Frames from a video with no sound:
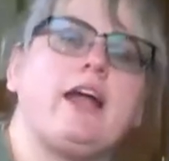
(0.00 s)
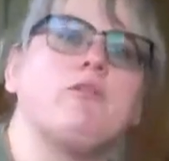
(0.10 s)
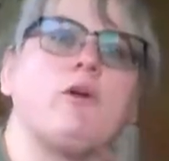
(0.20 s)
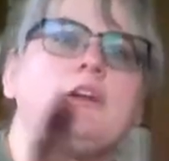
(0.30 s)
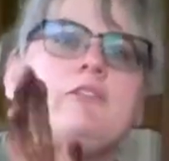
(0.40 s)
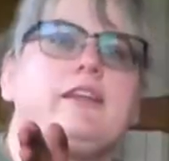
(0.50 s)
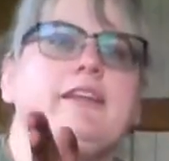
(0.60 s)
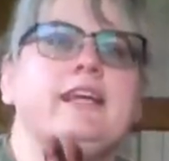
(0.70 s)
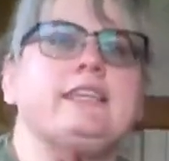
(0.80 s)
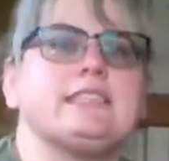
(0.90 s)
And one of
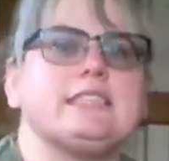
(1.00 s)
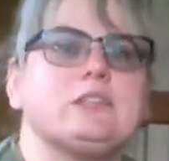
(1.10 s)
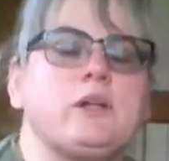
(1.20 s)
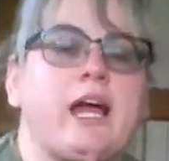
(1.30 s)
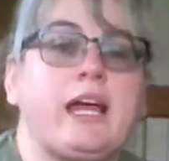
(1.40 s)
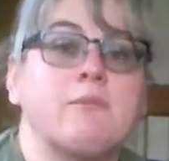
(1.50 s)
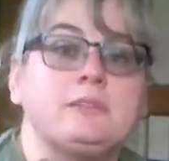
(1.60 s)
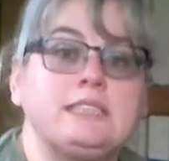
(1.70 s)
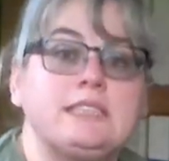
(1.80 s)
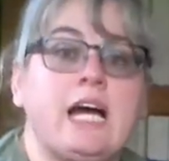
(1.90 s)
the things is when I
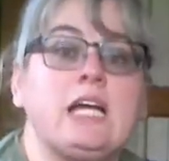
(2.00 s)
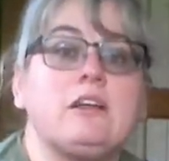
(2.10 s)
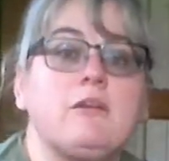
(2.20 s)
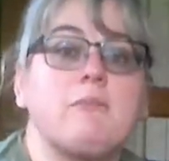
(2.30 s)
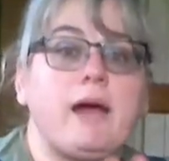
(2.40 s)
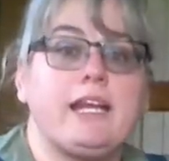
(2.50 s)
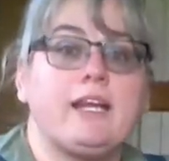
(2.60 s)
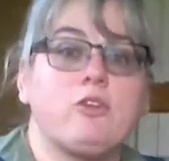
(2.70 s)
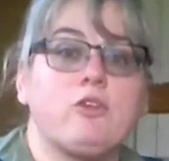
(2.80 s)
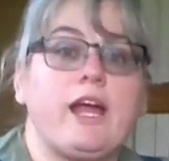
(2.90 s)
am done
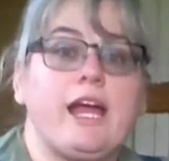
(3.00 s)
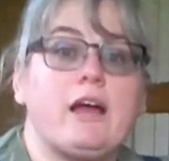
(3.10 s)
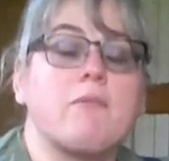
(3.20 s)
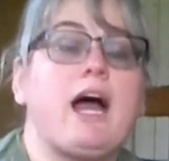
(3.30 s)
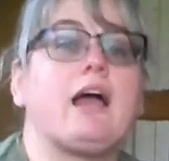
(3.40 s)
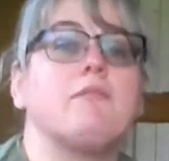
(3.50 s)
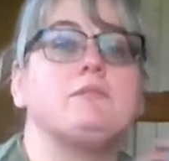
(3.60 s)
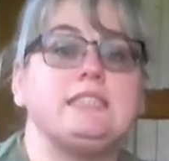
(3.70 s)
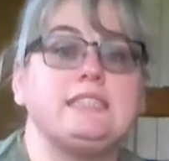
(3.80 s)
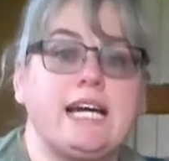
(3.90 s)
petting a ram,
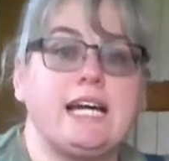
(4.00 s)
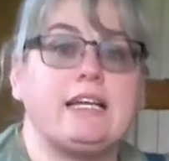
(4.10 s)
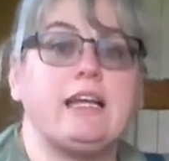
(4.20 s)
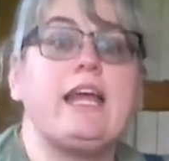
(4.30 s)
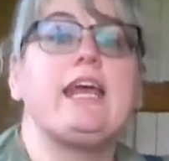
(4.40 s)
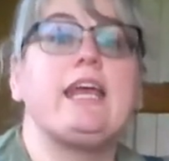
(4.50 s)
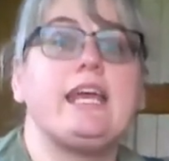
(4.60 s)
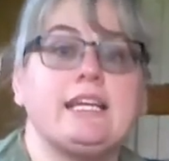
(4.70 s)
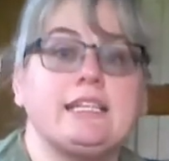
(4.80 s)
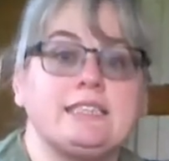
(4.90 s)
I'm done.
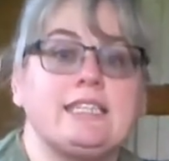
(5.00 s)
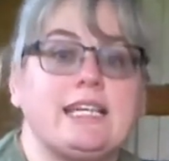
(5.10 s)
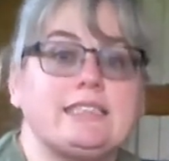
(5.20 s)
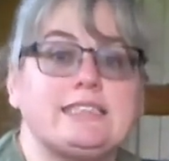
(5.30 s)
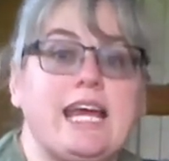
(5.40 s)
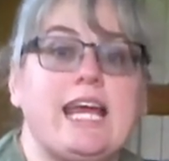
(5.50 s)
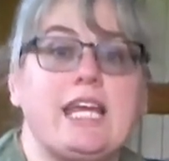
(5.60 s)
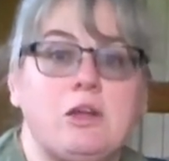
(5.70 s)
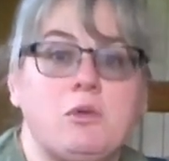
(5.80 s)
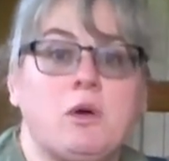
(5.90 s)
He doesn't get to
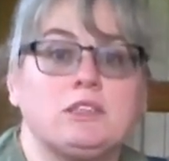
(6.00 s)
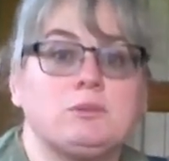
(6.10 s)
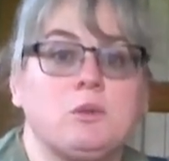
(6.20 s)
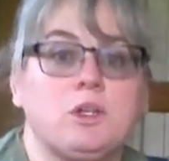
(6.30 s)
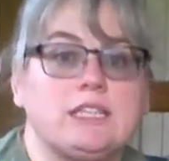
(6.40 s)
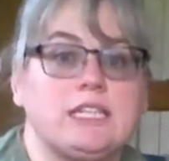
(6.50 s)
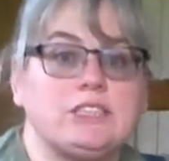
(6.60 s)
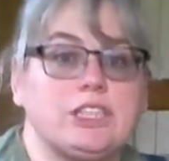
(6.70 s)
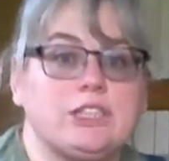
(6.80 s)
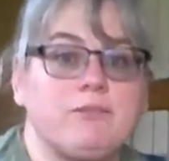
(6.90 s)
say he wants more
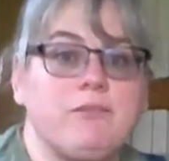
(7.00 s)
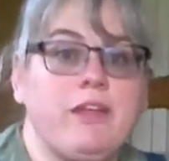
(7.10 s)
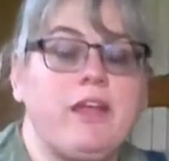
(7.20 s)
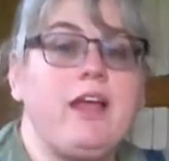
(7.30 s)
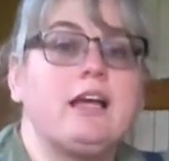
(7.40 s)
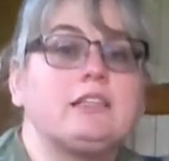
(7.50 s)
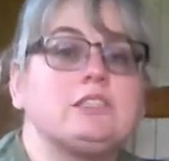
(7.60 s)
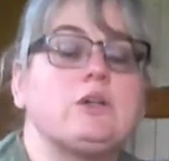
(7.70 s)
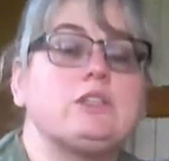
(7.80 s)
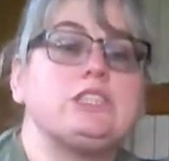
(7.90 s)
attention.
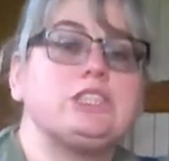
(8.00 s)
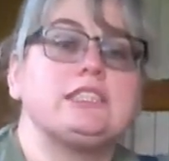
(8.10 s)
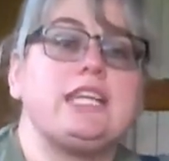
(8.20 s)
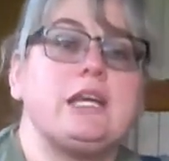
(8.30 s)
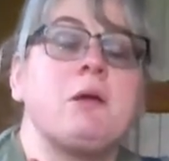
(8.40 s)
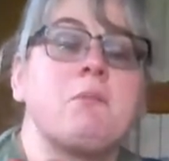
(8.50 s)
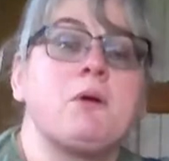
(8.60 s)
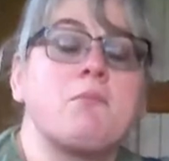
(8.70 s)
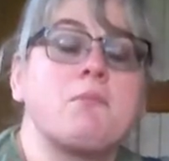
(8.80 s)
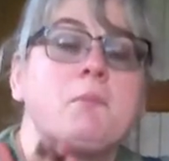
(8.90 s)
So it's just
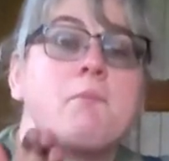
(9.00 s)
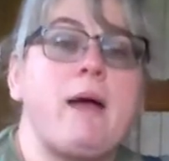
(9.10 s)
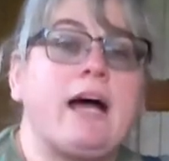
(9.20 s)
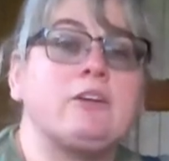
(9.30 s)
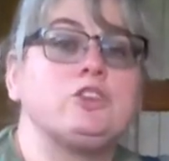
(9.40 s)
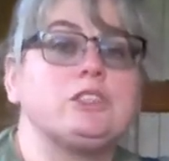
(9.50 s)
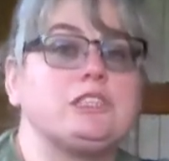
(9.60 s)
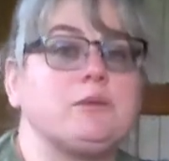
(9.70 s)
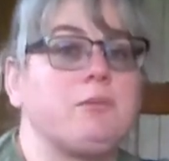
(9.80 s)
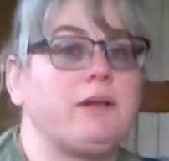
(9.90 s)
keeping proper
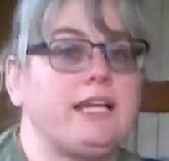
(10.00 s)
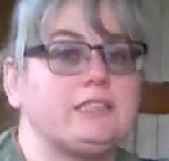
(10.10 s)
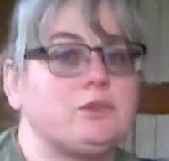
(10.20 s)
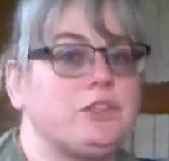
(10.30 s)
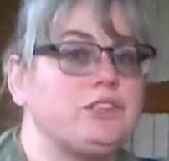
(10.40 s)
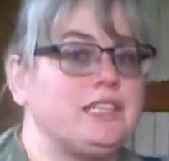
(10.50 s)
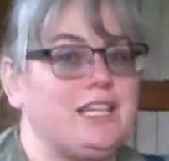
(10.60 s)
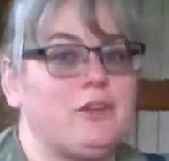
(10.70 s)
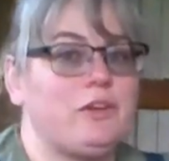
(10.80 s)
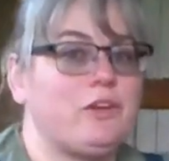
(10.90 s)
boundaries in place when you're
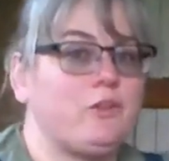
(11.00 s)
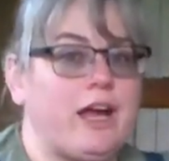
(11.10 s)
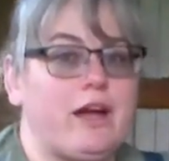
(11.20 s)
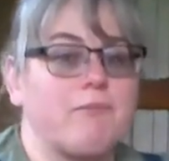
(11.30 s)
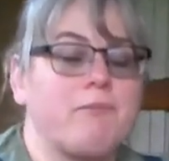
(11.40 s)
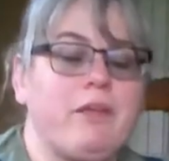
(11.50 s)
dealing with a ram.